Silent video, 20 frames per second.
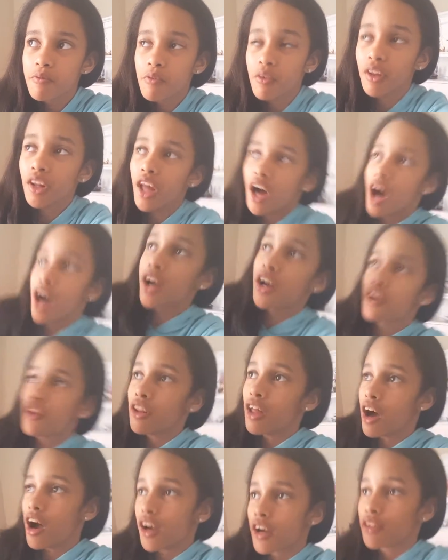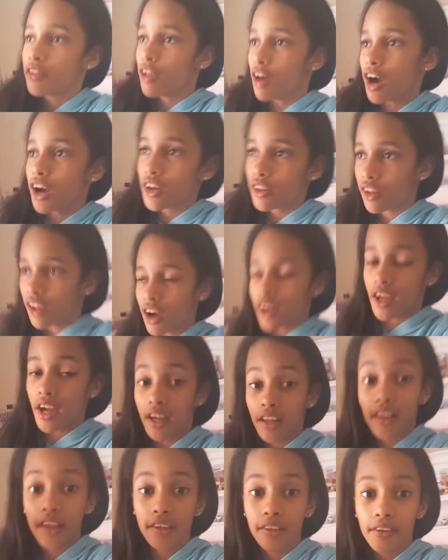lock, lock, lock, lock.
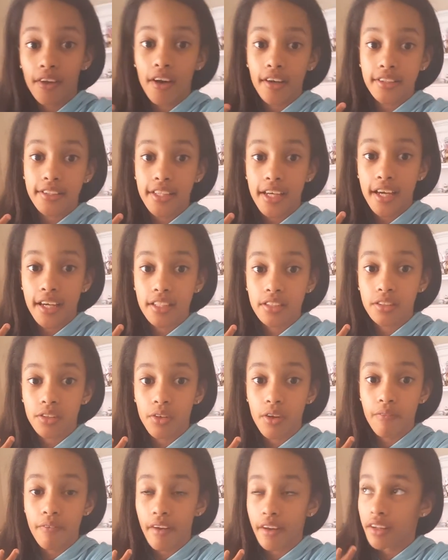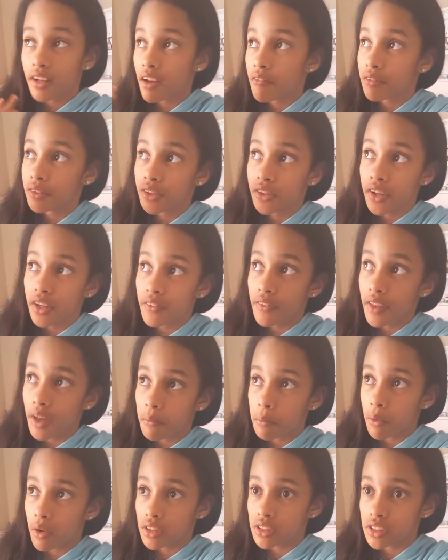I like lock text, so if I'd ever delete
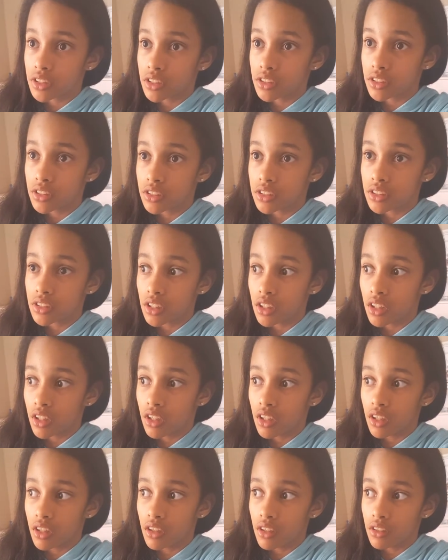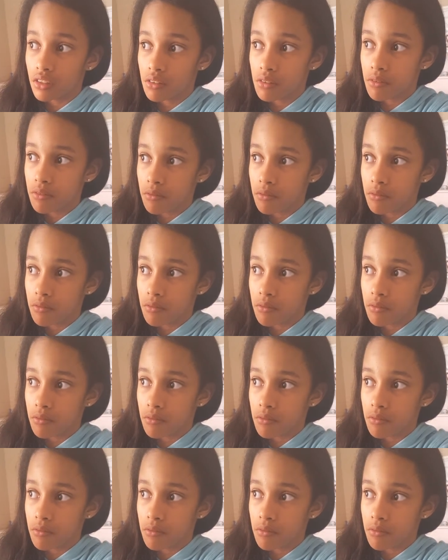that person's, uh,